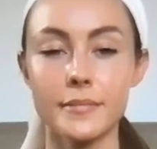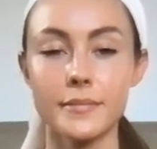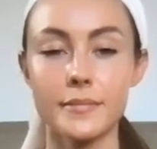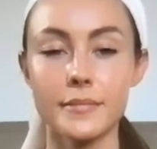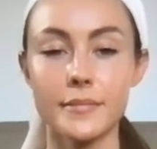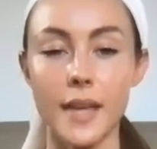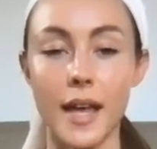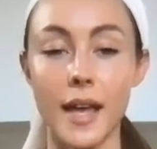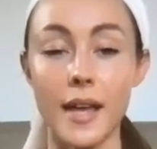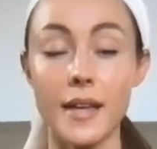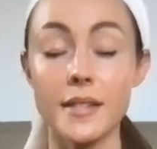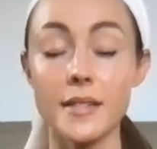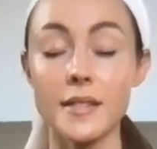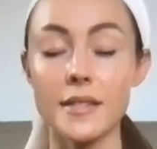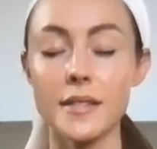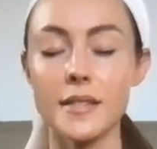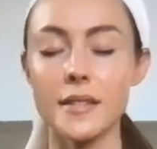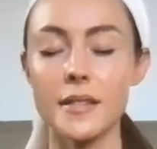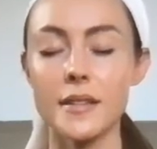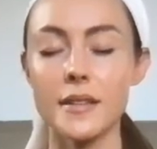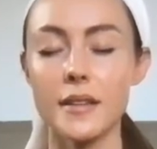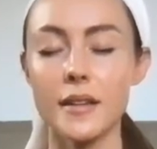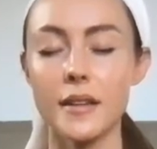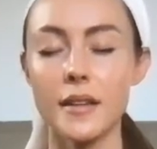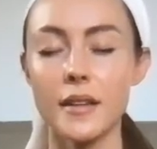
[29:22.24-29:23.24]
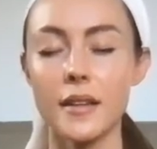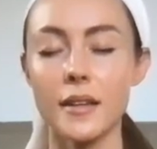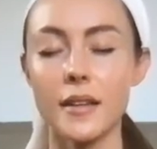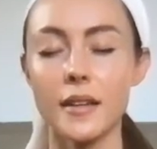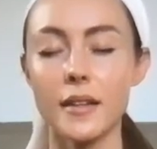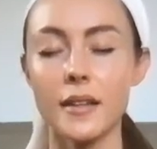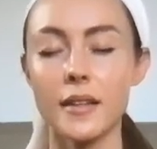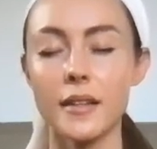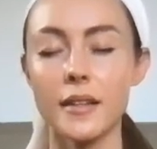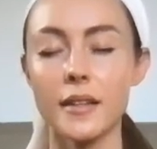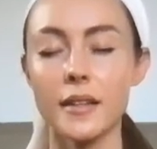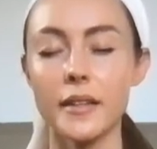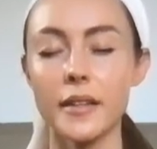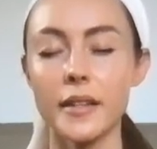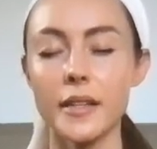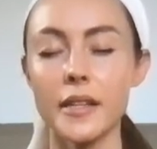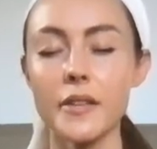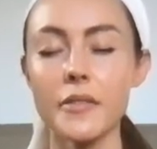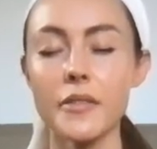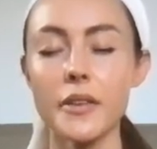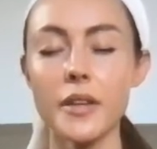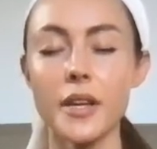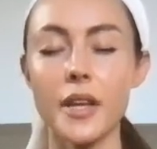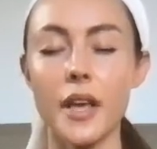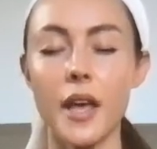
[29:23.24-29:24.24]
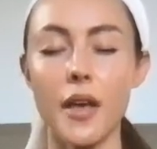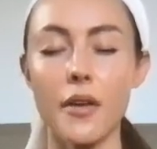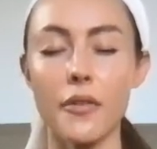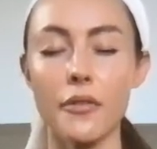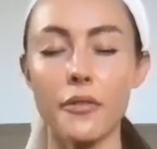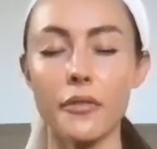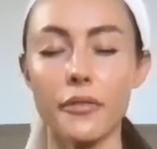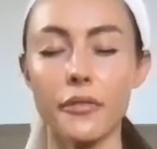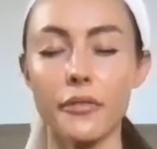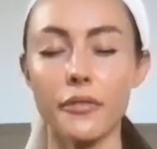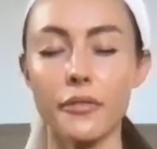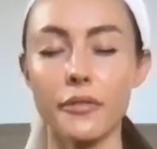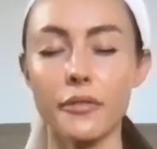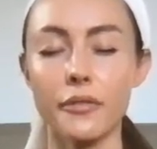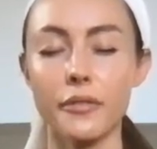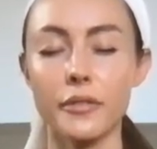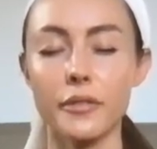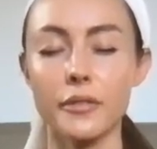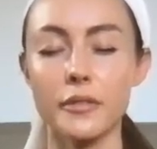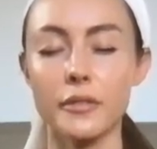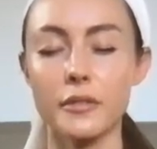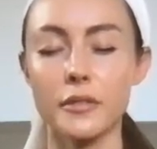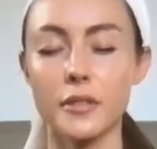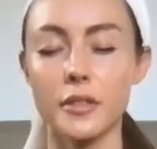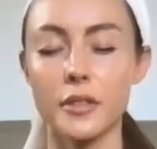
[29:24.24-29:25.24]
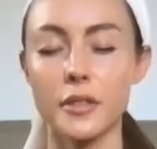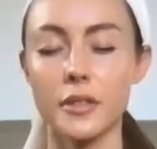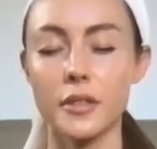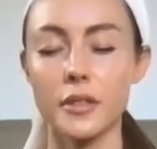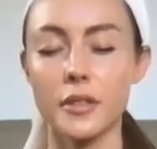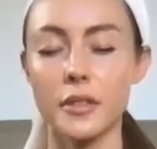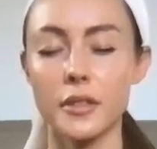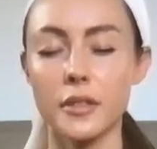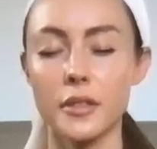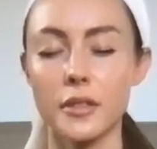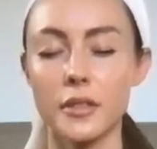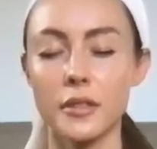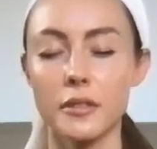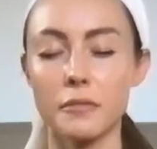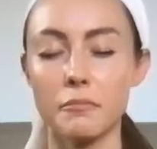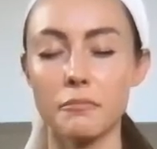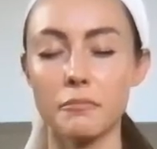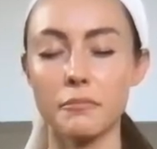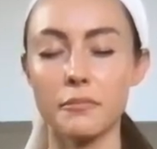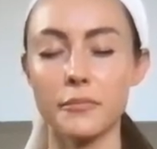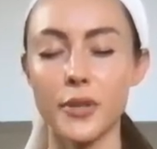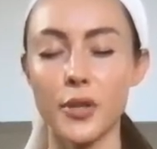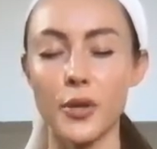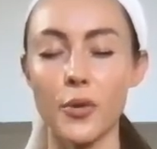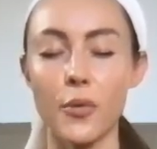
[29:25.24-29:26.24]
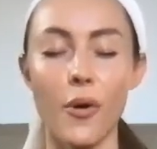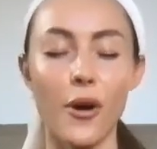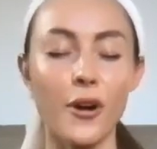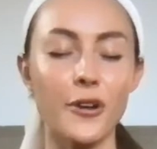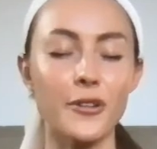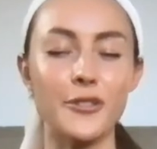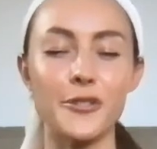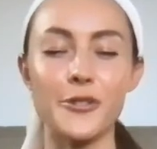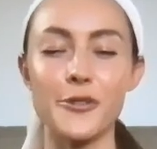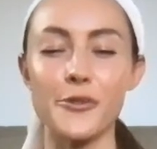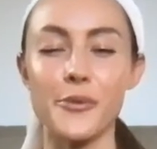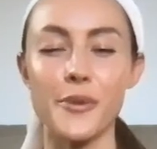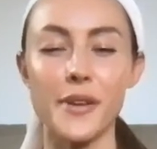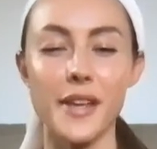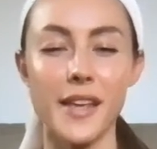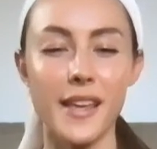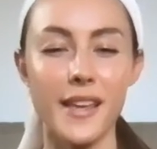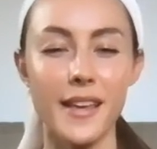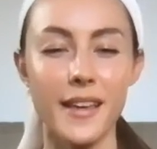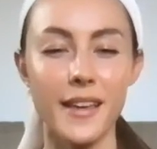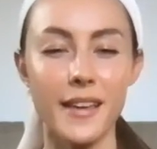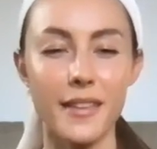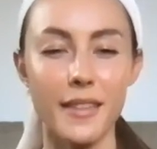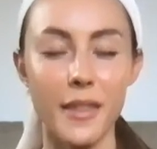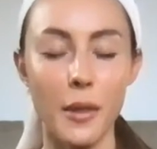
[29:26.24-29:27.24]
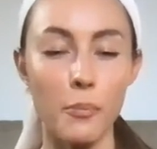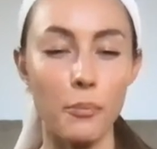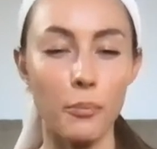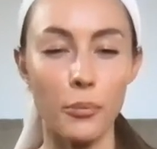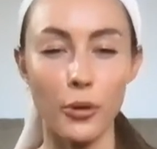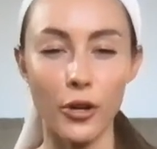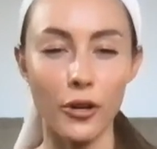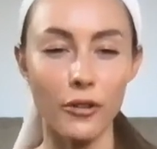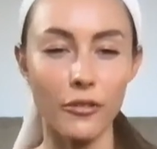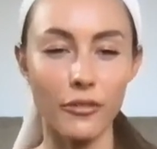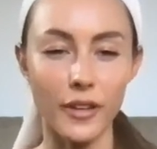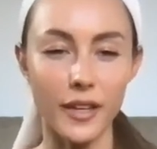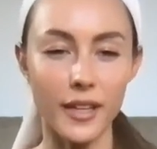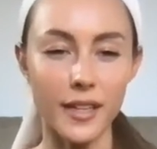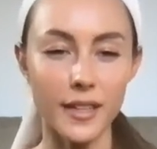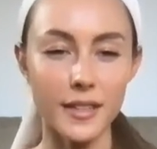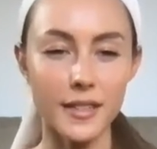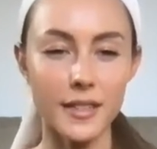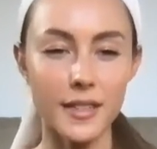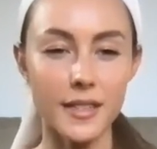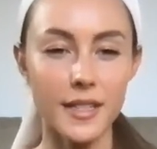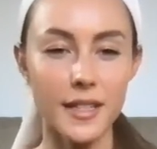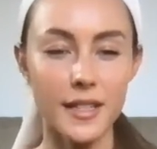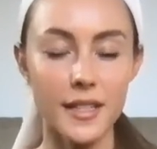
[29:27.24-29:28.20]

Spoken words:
And even if you aren't doing them perfect,